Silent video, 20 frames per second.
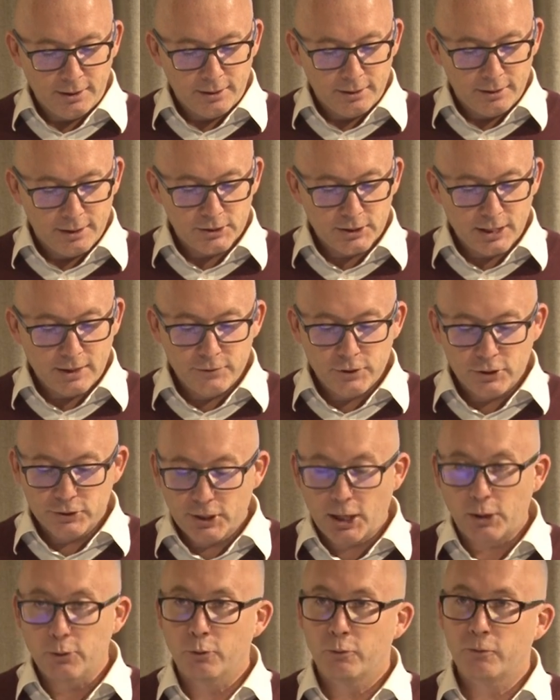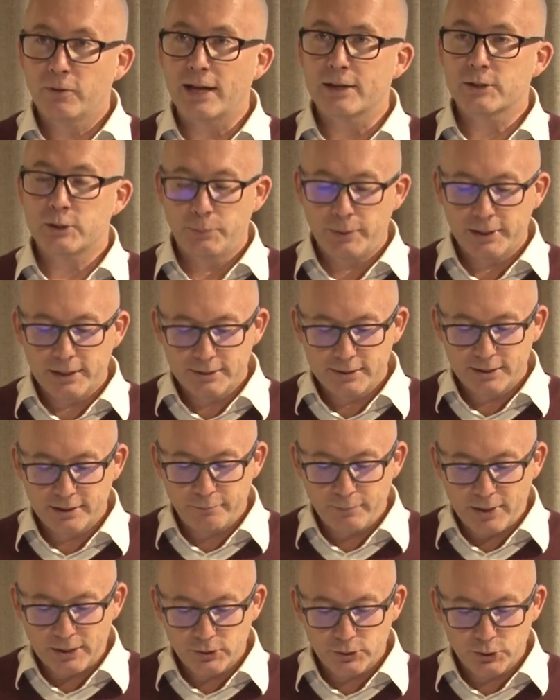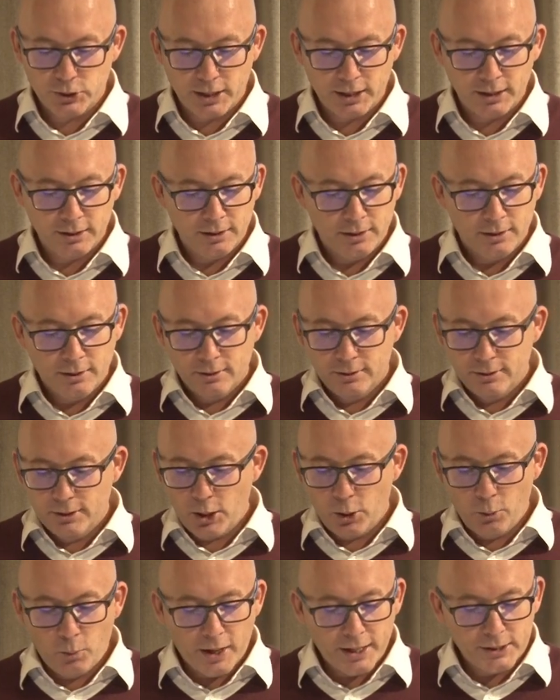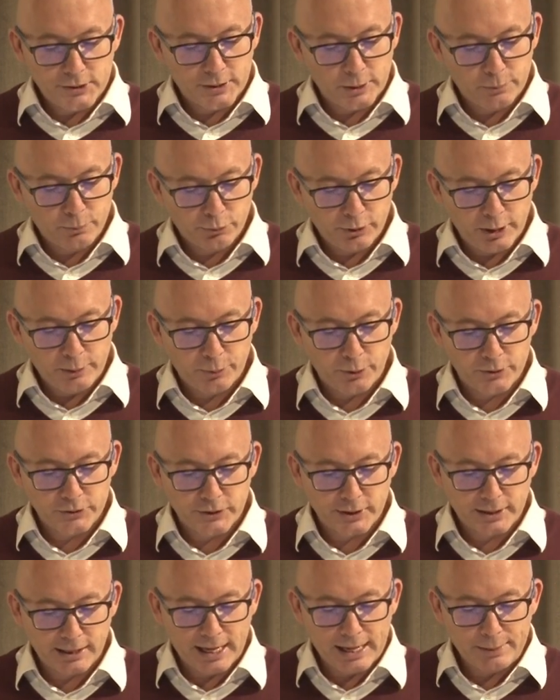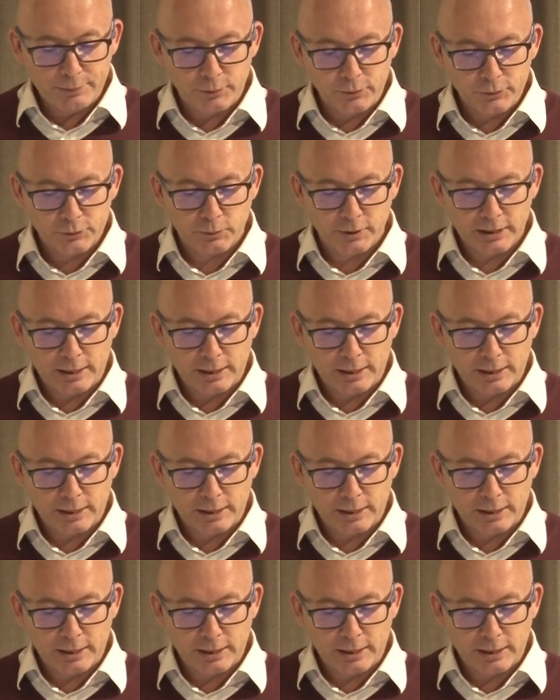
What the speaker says: This gives you total flexibility of messaging, no wasted pre-printed labels when